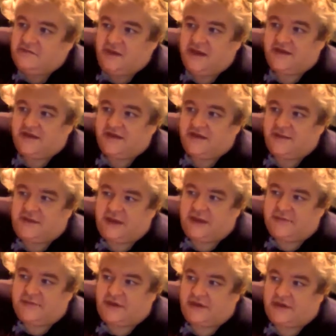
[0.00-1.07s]
and
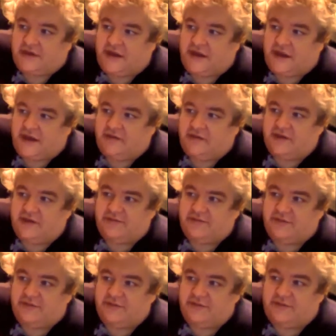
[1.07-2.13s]
sometimes all, not every
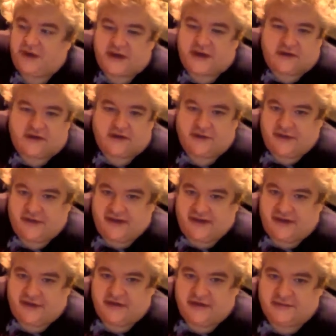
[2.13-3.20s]
food product is going to be
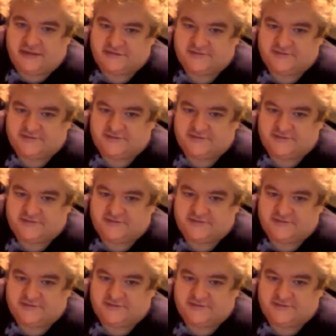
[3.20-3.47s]
that good.